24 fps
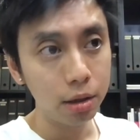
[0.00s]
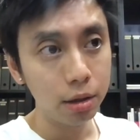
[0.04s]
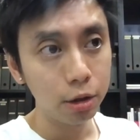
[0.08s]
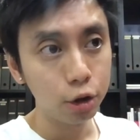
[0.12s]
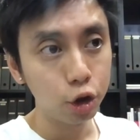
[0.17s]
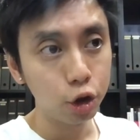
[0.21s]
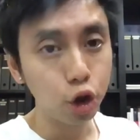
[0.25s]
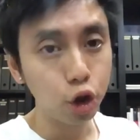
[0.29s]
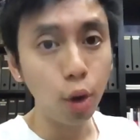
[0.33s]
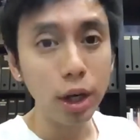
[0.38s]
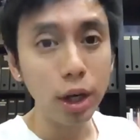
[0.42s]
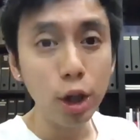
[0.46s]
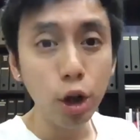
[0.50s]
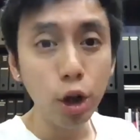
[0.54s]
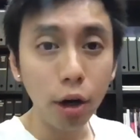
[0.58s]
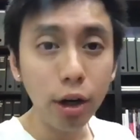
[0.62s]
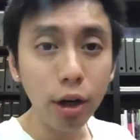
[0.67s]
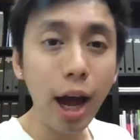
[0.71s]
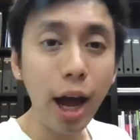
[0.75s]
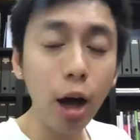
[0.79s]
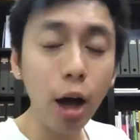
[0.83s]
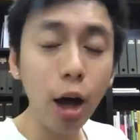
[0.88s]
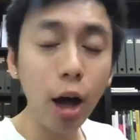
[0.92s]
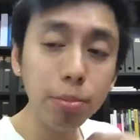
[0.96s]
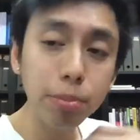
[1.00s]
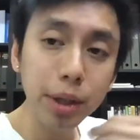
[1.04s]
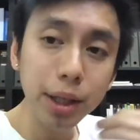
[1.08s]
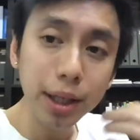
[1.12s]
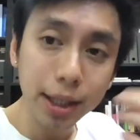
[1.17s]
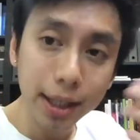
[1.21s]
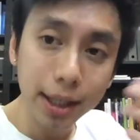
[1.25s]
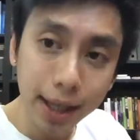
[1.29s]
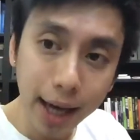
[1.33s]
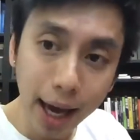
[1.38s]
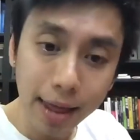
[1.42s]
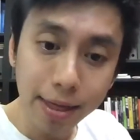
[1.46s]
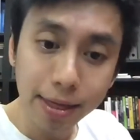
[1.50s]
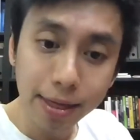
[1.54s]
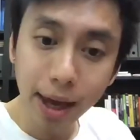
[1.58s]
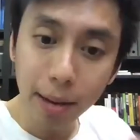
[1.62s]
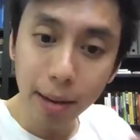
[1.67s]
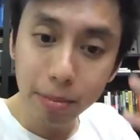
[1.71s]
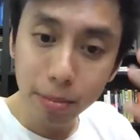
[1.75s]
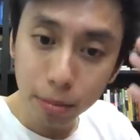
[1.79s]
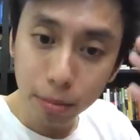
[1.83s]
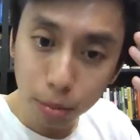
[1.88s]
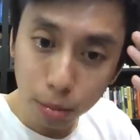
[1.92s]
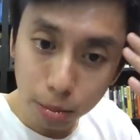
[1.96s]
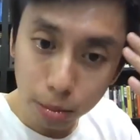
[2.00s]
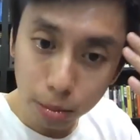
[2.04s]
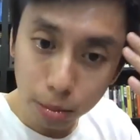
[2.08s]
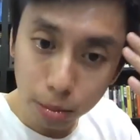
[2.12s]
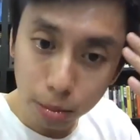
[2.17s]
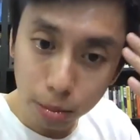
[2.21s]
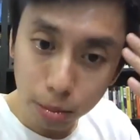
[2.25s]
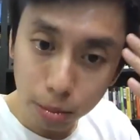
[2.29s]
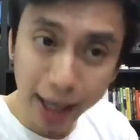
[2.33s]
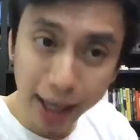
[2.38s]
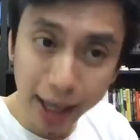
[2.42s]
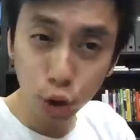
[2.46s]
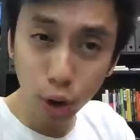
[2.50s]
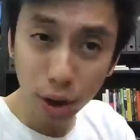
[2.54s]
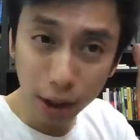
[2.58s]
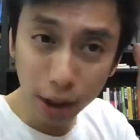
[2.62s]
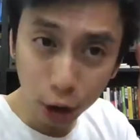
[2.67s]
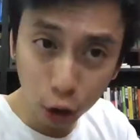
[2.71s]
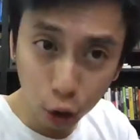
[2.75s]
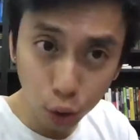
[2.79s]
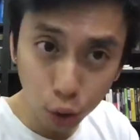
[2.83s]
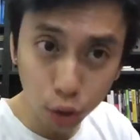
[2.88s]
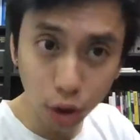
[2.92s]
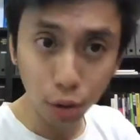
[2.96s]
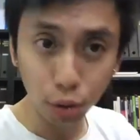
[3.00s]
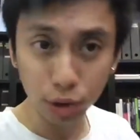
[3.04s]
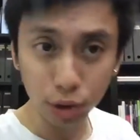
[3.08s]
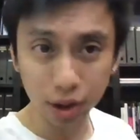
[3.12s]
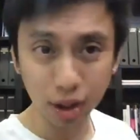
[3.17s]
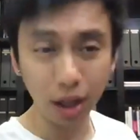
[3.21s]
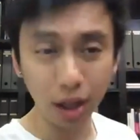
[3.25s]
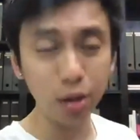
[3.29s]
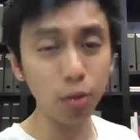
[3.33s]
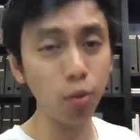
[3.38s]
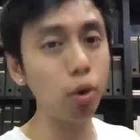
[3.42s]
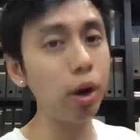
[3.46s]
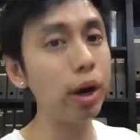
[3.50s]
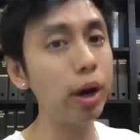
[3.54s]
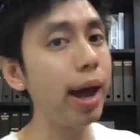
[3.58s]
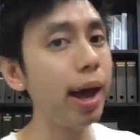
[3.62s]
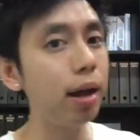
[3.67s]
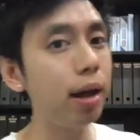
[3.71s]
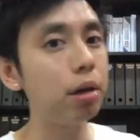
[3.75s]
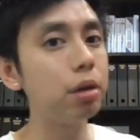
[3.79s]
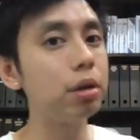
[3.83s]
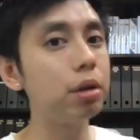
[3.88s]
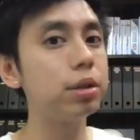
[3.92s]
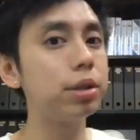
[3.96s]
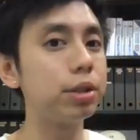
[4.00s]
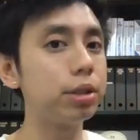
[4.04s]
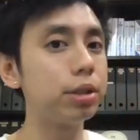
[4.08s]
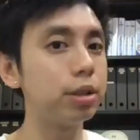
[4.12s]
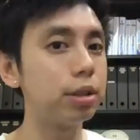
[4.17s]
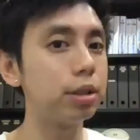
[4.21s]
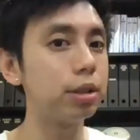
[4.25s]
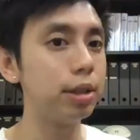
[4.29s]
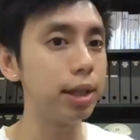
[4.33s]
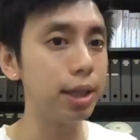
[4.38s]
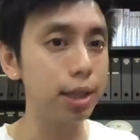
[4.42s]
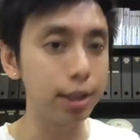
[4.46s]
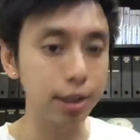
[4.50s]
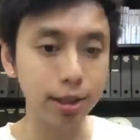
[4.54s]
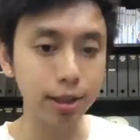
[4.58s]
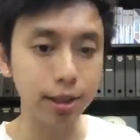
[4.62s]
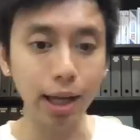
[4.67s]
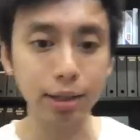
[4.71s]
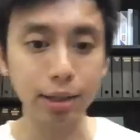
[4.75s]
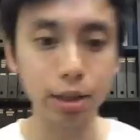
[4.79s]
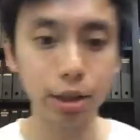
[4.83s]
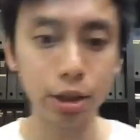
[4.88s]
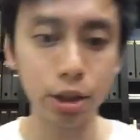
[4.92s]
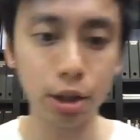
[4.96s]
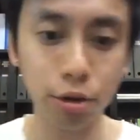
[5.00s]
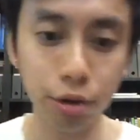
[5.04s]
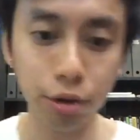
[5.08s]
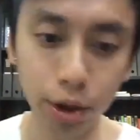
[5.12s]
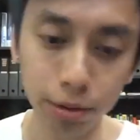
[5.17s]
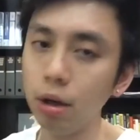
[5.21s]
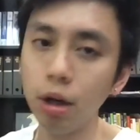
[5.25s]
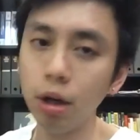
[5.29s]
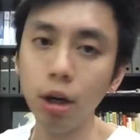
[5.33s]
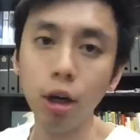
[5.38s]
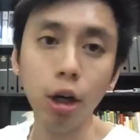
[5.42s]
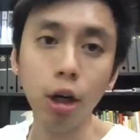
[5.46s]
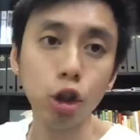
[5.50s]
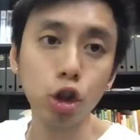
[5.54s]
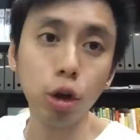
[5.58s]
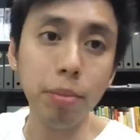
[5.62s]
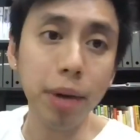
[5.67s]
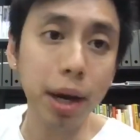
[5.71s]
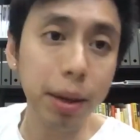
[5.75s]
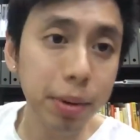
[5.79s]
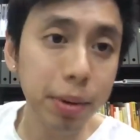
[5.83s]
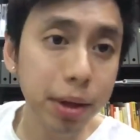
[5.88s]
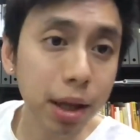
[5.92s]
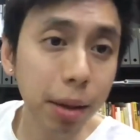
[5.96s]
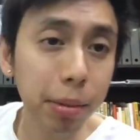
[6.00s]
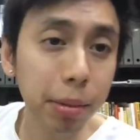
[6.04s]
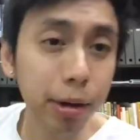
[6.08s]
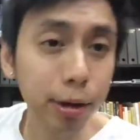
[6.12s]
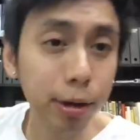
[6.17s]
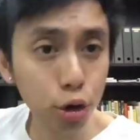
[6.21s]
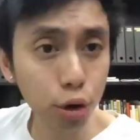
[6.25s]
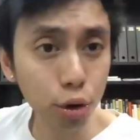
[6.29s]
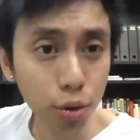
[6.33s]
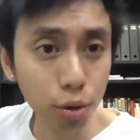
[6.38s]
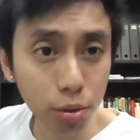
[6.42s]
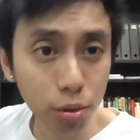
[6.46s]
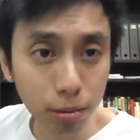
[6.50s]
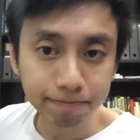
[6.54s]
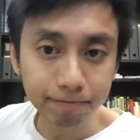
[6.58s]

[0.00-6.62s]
So in order to help me get them, make sure they do the result, what else is necessary? So maybe number 2